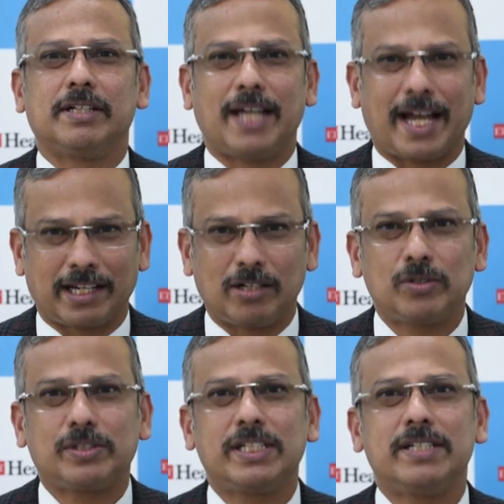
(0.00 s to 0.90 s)

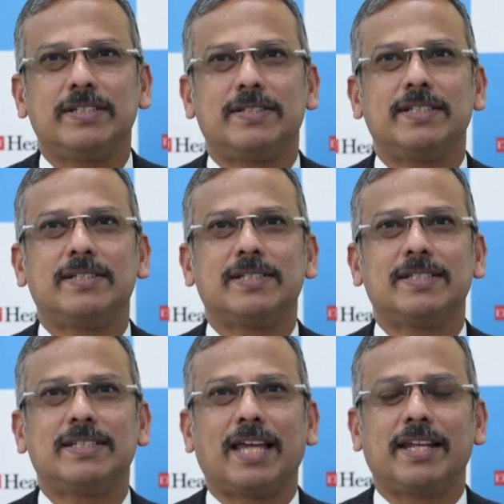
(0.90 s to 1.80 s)
diagnosing
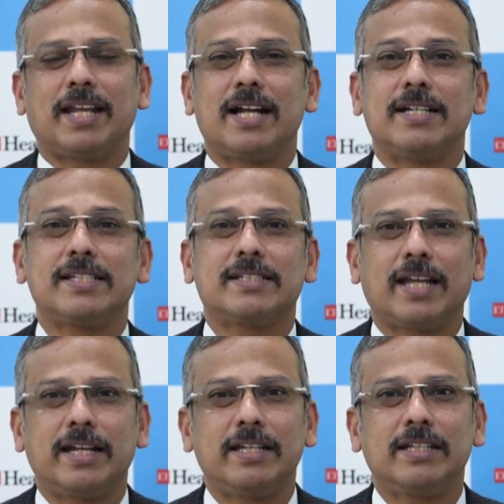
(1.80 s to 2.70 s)
diseases and
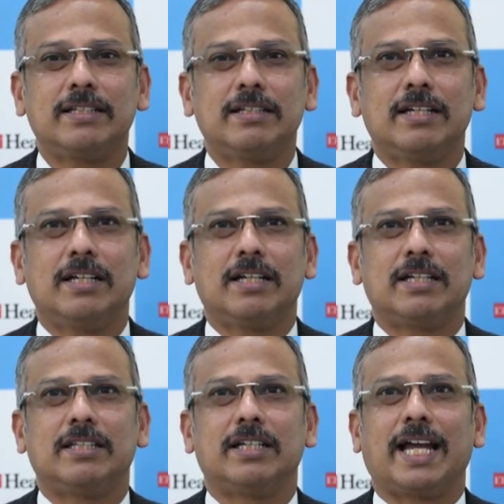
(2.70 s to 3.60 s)
understanding
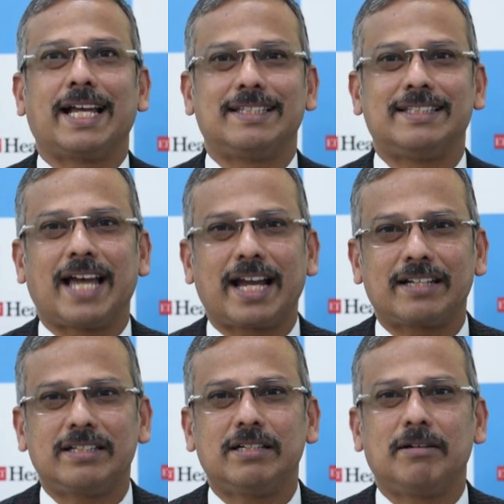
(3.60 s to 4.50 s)
the
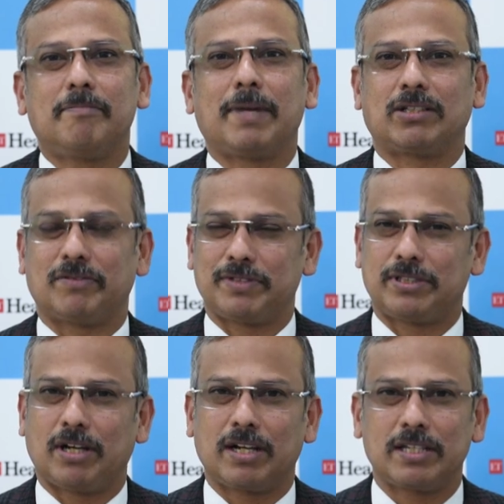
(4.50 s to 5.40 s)
exact
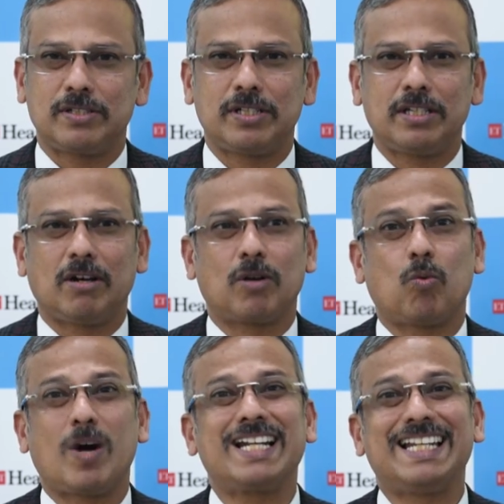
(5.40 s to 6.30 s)
pathophysiology or
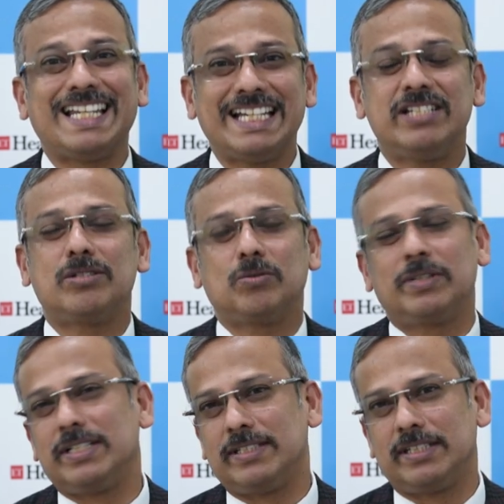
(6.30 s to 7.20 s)
what leads to
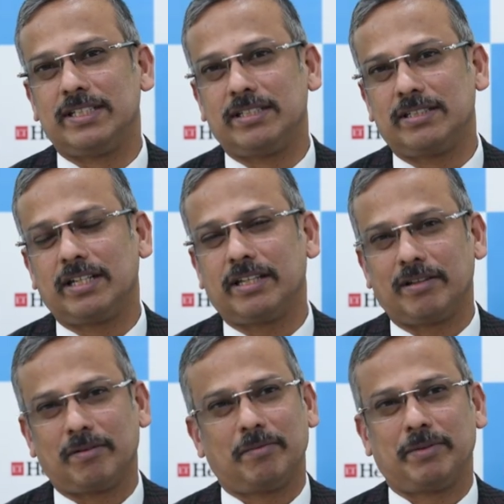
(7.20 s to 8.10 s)
the disease.
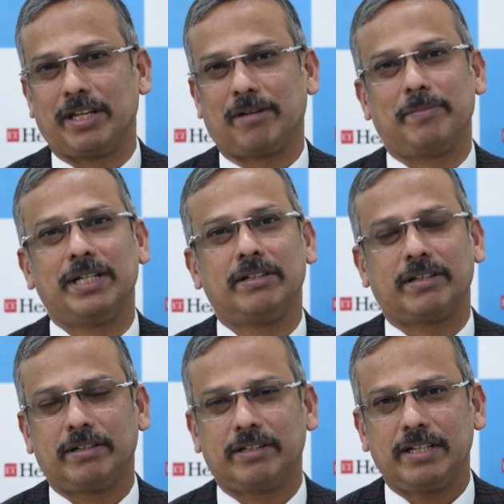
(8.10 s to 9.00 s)
There have been
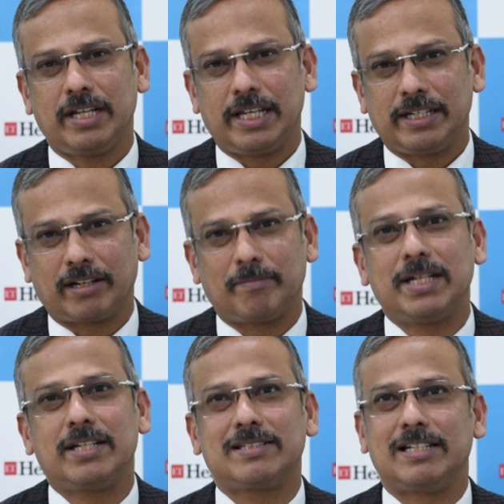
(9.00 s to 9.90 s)

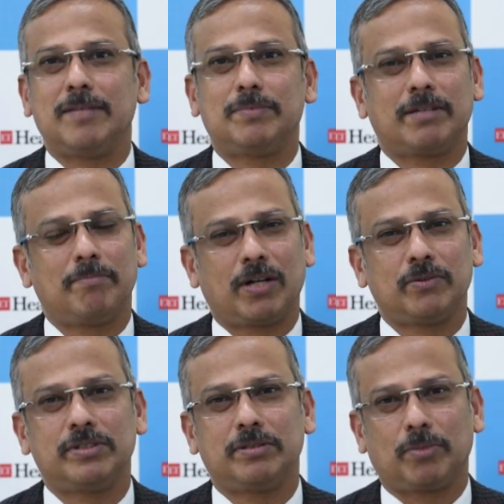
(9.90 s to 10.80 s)
tremendous leaps and
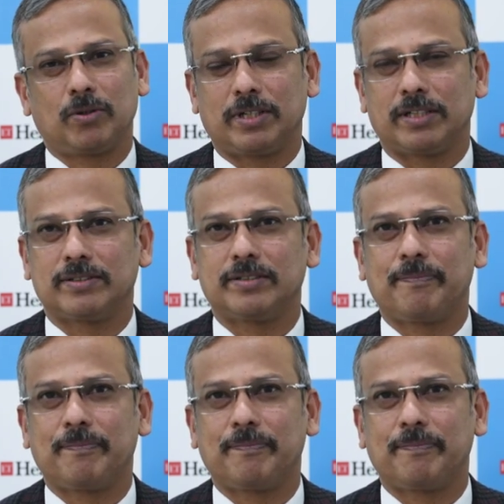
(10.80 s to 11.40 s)
bounds progress.